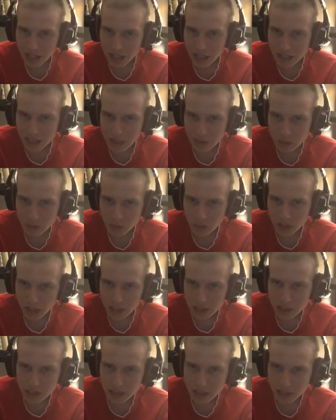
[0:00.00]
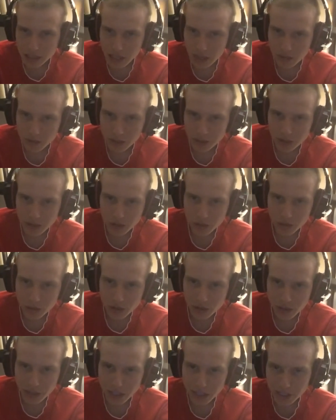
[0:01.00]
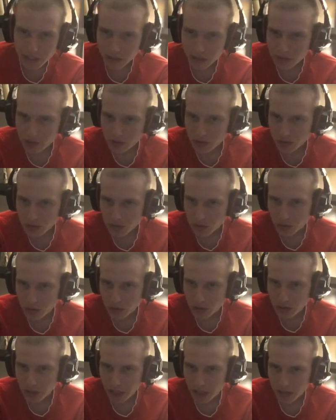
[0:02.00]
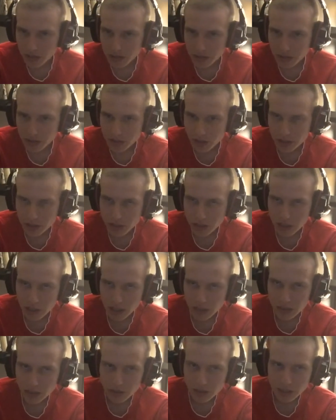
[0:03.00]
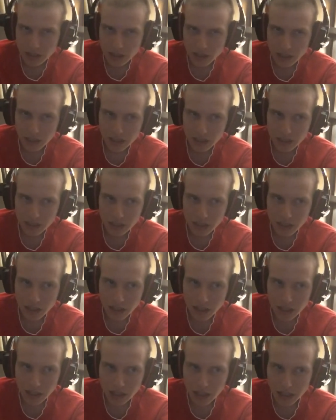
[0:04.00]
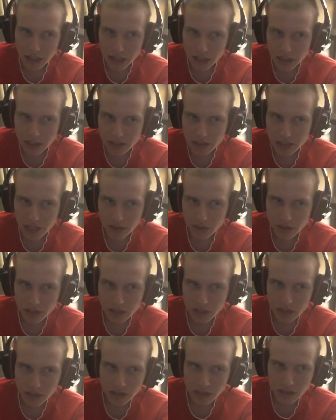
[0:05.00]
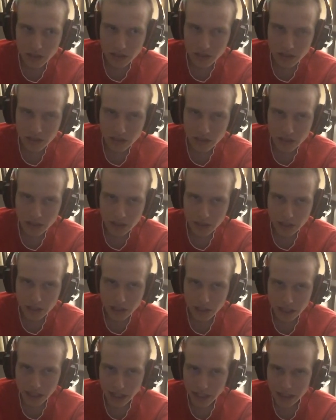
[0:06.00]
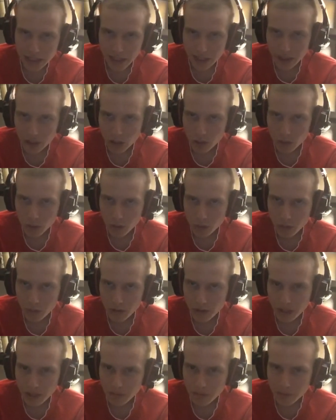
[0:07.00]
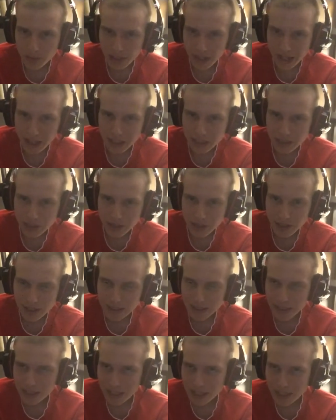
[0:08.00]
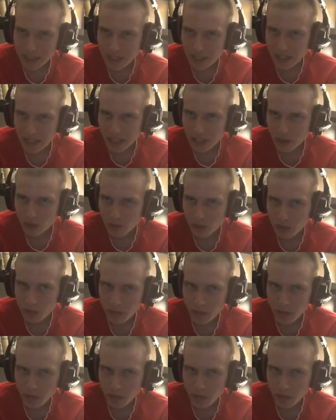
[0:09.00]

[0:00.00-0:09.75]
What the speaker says: David Price has not reached 200 innings since 2016, since I think in 17 had that elbow problem, last year had kind of the hand and wrist